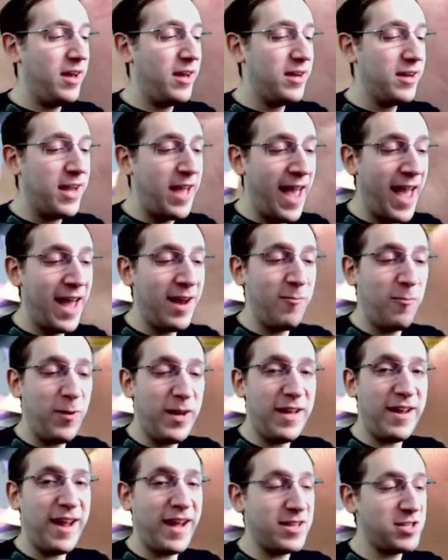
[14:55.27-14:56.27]
Can
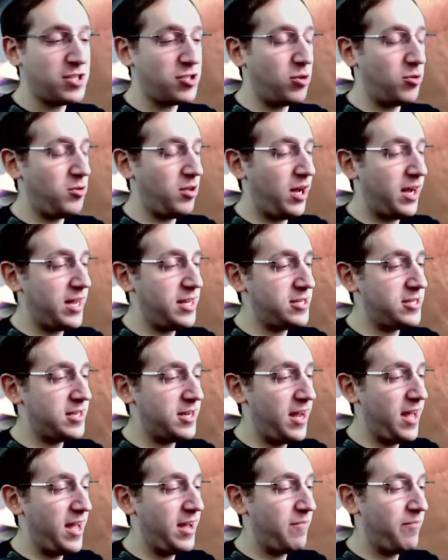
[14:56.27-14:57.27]
we get so lucky
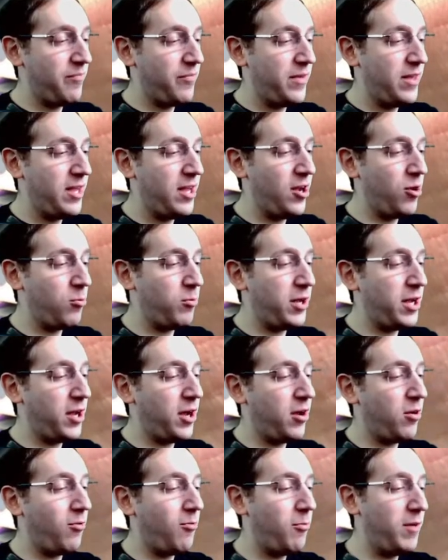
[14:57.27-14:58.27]
today? Here we
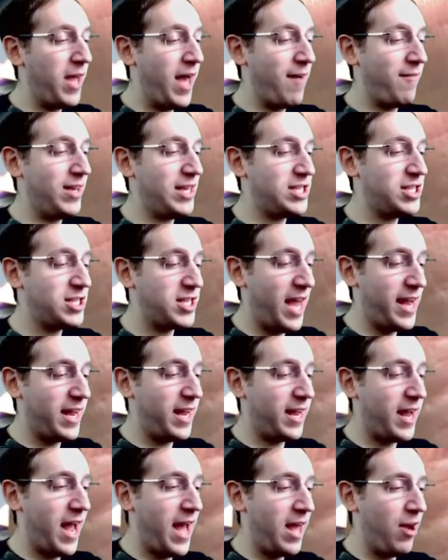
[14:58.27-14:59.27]
go. We have a
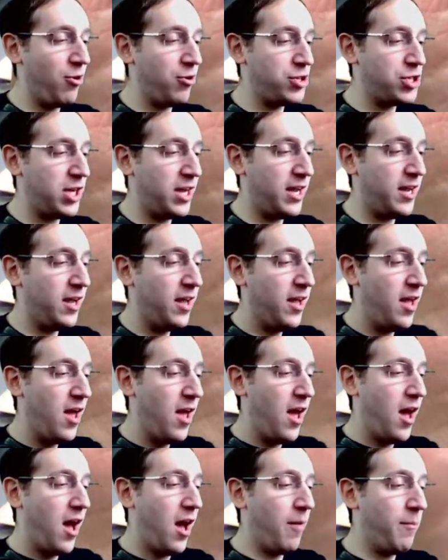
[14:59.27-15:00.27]
Psychic Energy,
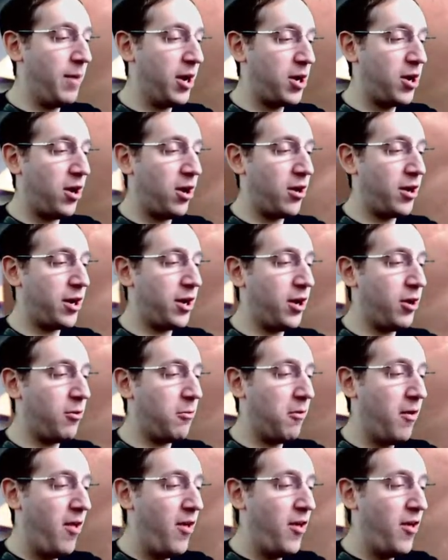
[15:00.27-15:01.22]
a Magcargo,